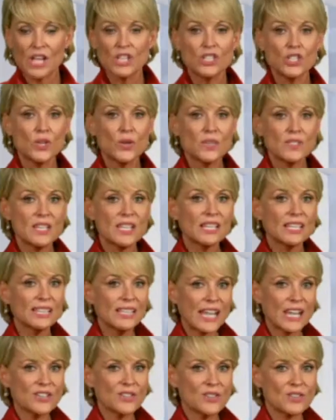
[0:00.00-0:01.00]
Choose a
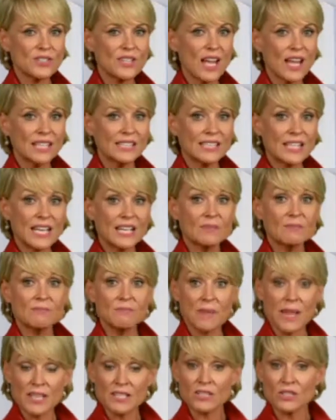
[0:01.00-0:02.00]
collection site
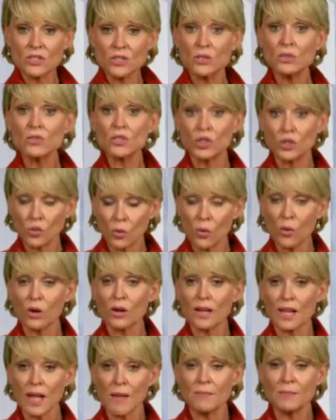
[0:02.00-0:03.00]
that best suits
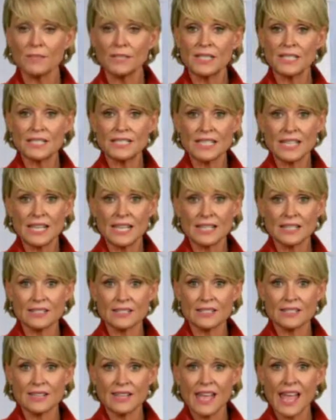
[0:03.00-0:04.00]
your company's
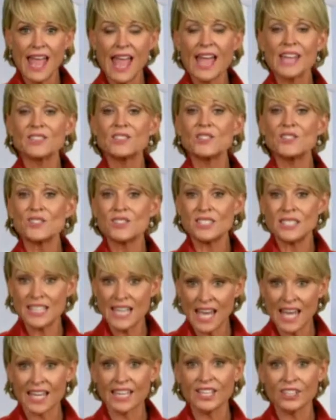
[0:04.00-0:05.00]
needs and
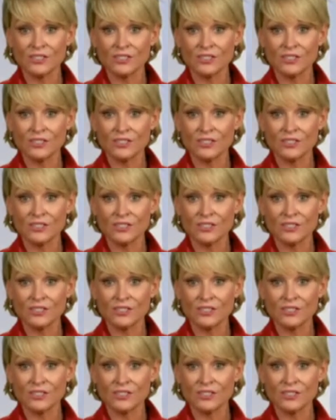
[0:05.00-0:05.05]
stay